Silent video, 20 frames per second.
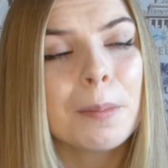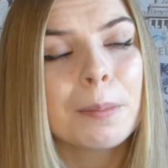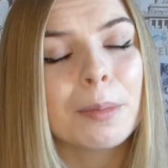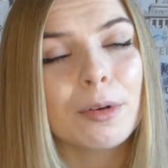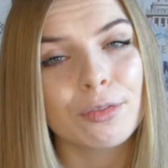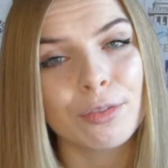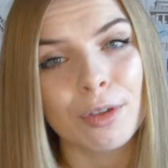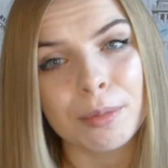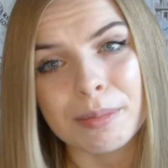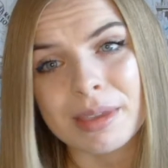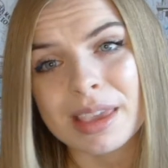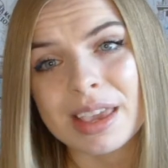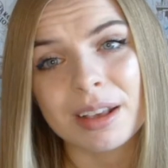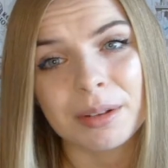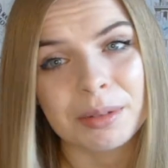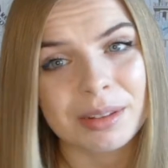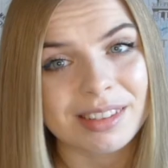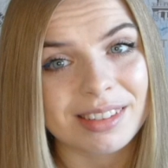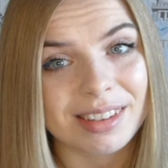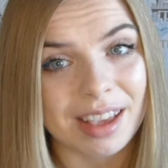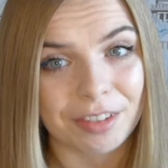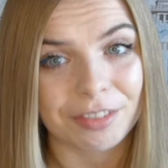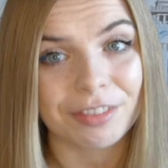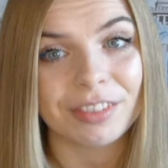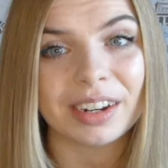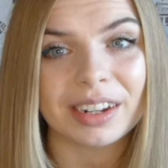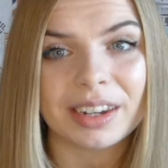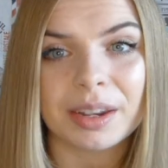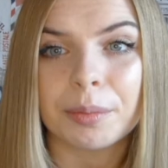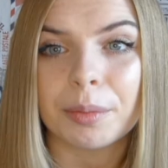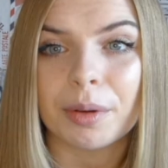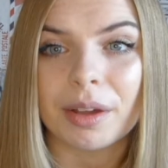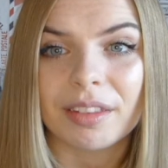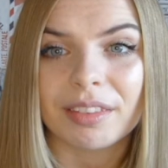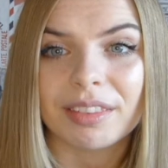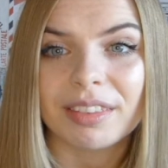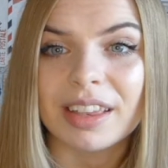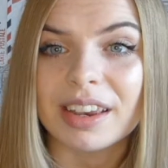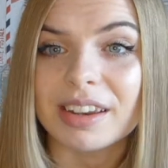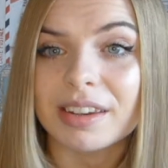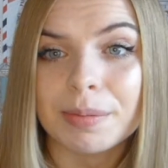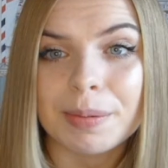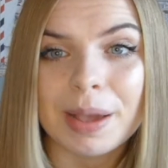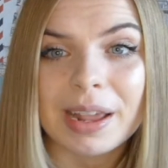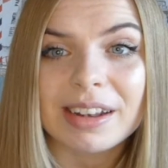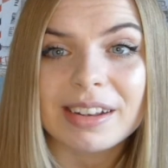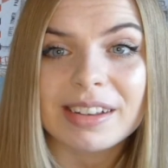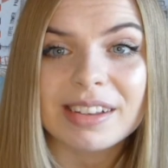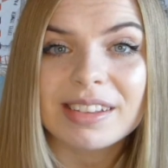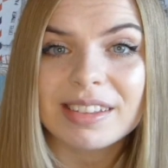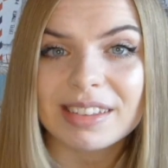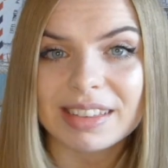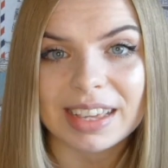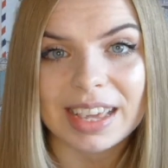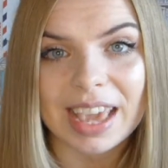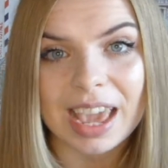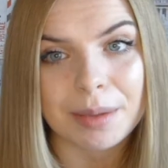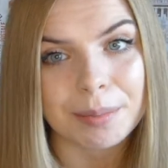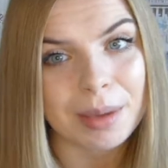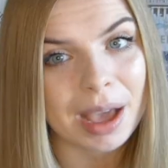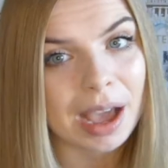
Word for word: but for me it was definitely worth the independence that came